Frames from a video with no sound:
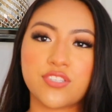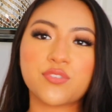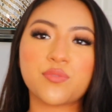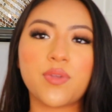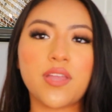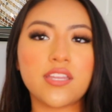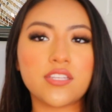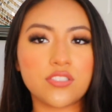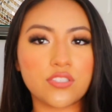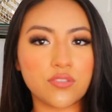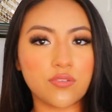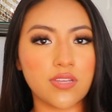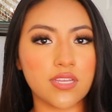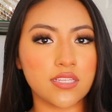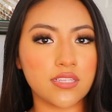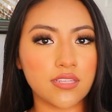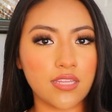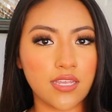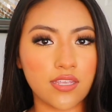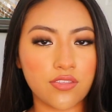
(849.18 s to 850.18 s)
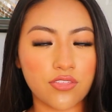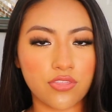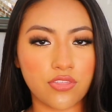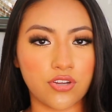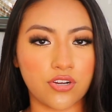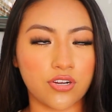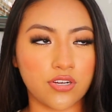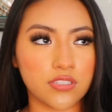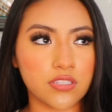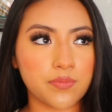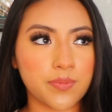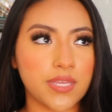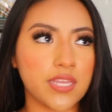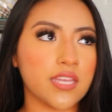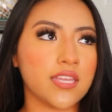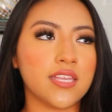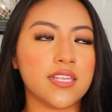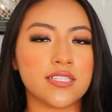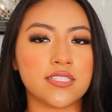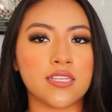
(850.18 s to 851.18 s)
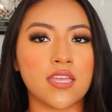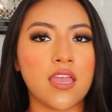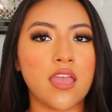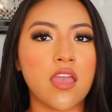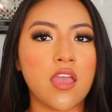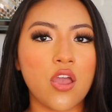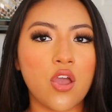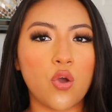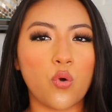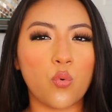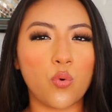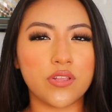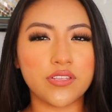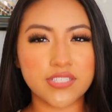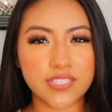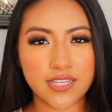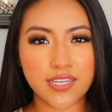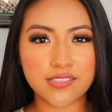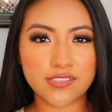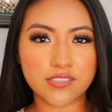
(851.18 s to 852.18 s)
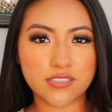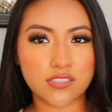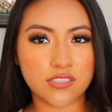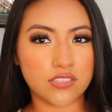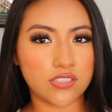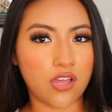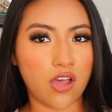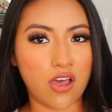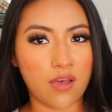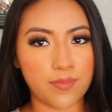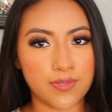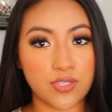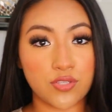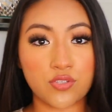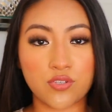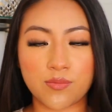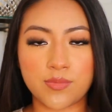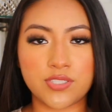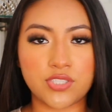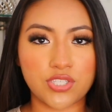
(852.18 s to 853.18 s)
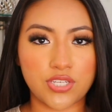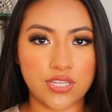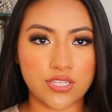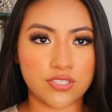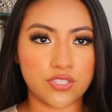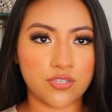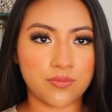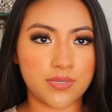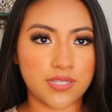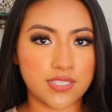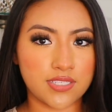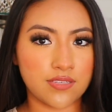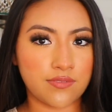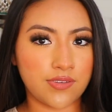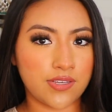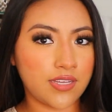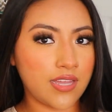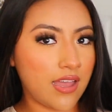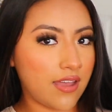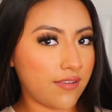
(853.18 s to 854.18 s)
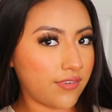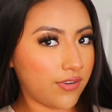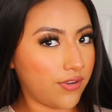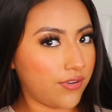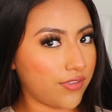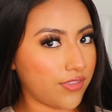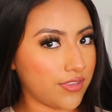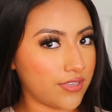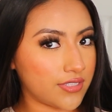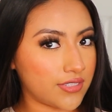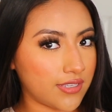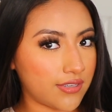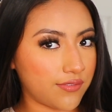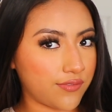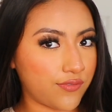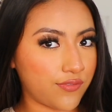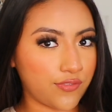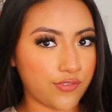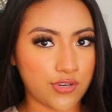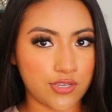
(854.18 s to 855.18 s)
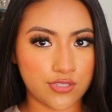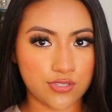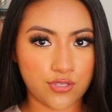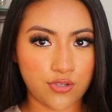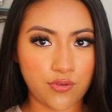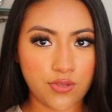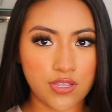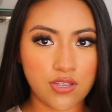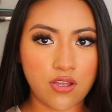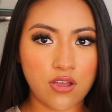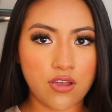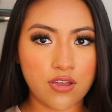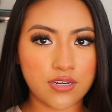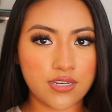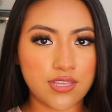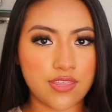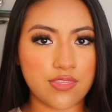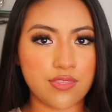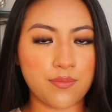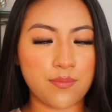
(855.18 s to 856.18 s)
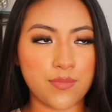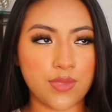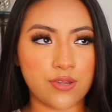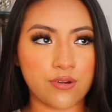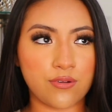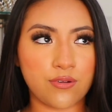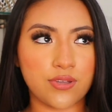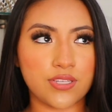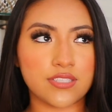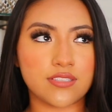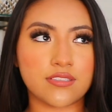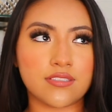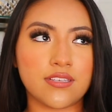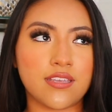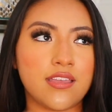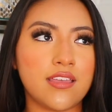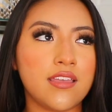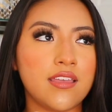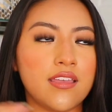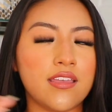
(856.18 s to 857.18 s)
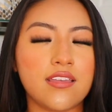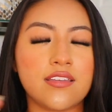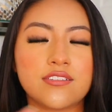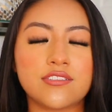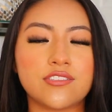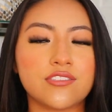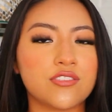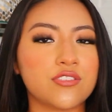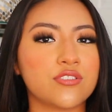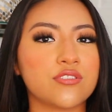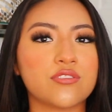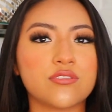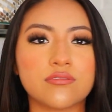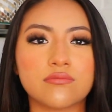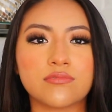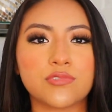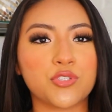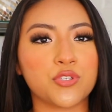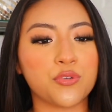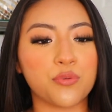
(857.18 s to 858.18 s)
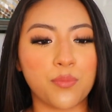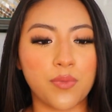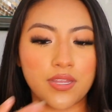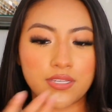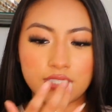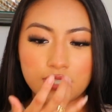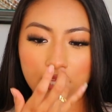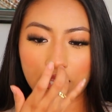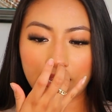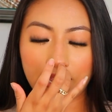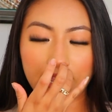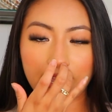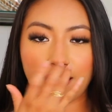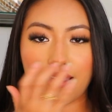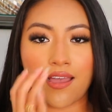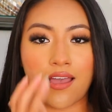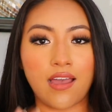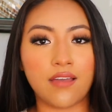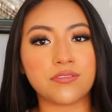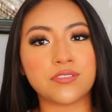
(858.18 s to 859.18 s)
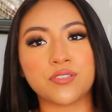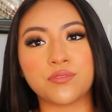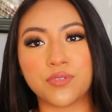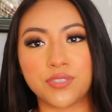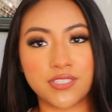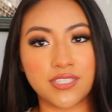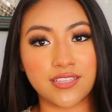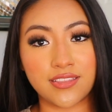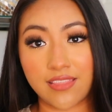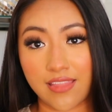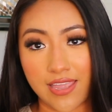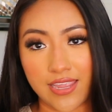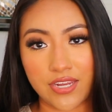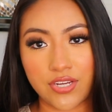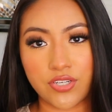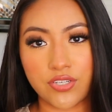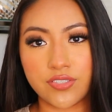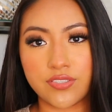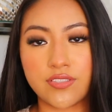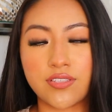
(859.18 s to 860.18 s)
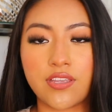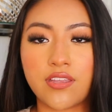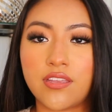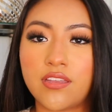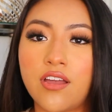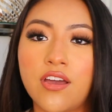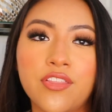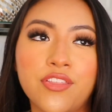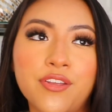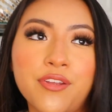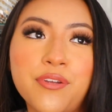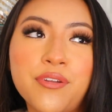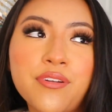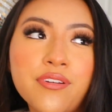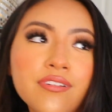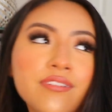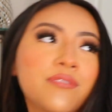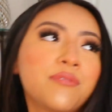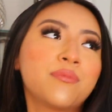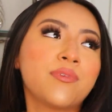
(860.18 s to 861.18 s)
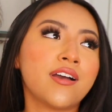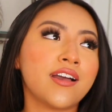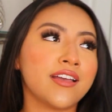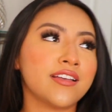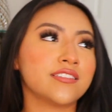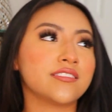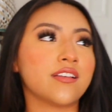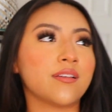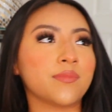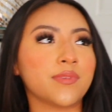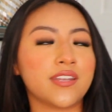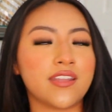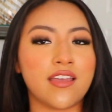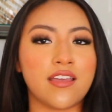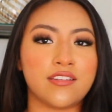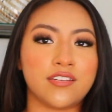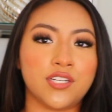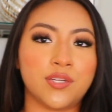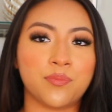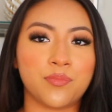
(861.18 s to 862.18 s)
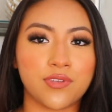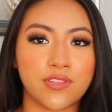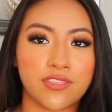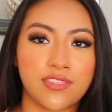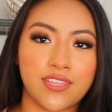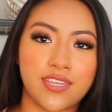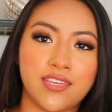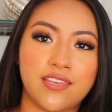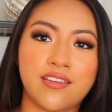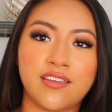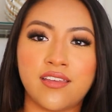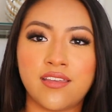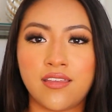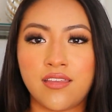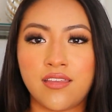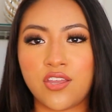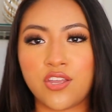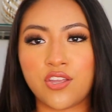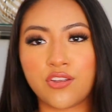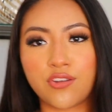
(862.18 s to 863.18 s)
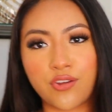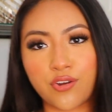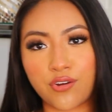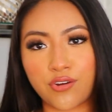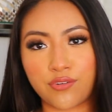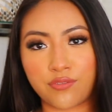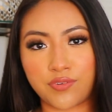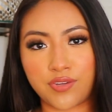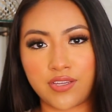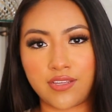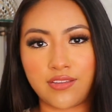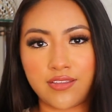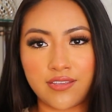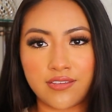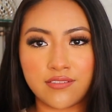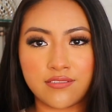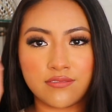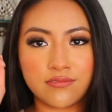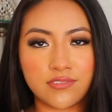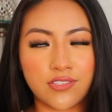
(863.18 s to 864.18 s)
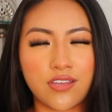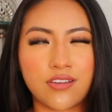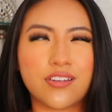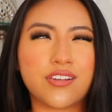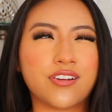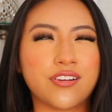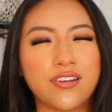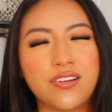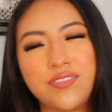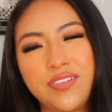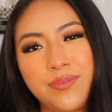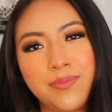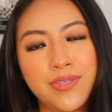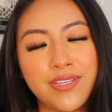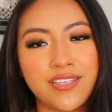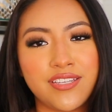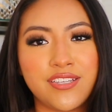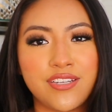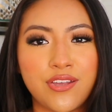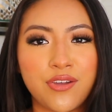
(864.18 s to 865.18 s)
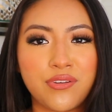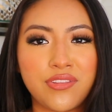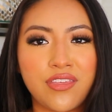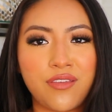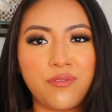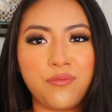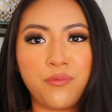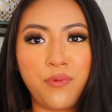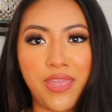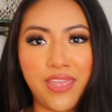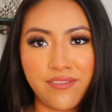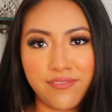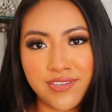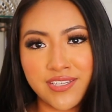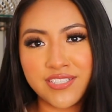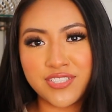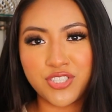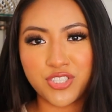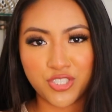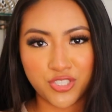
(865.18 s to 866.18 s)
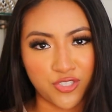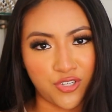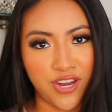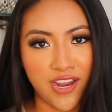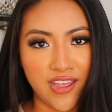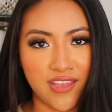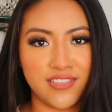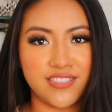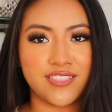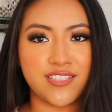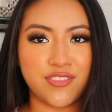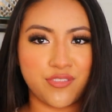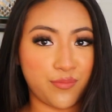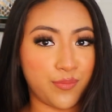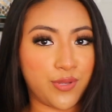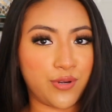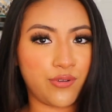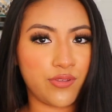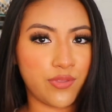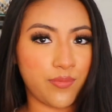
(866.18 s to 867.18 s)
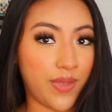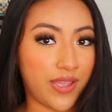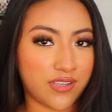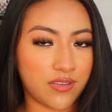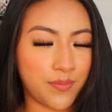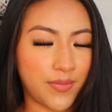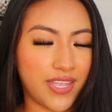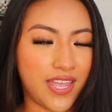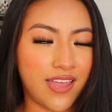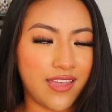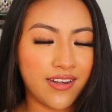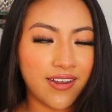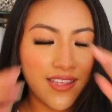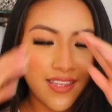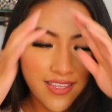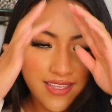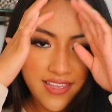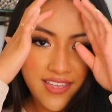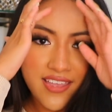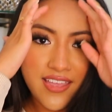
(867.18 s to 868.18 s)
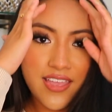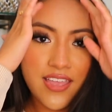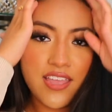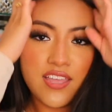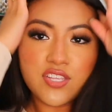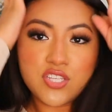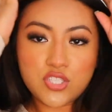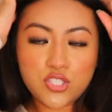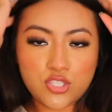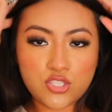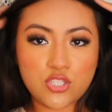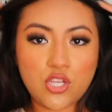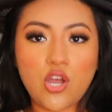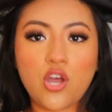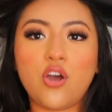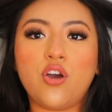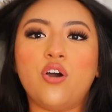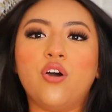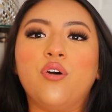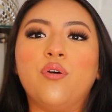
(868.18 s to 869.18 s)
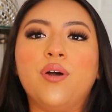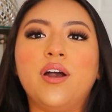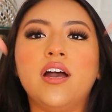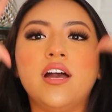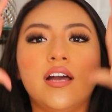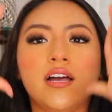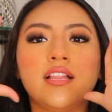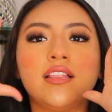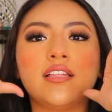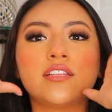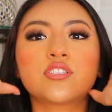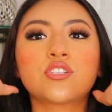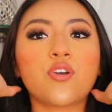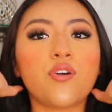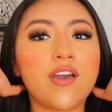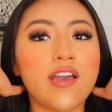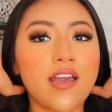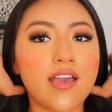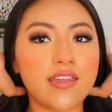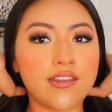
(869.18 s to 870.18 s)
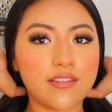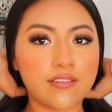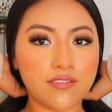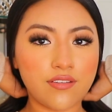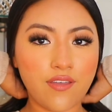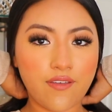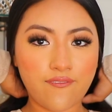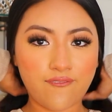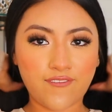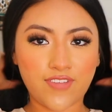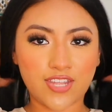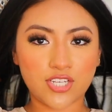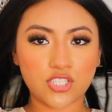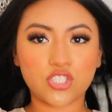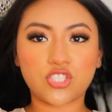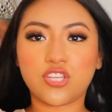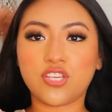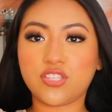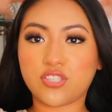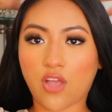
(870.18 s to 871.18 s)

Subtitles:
is why I do it in like thirds, because once I get to the top it's so much easier, because if I have all this like frizz going on in the middle, it's just too much. Like I have to work in layers, otherwise I'm gonna end up with like curvy, like not curvy, but you know, like wavy strands in the middle of the back of my head. So let's go ahead and finish this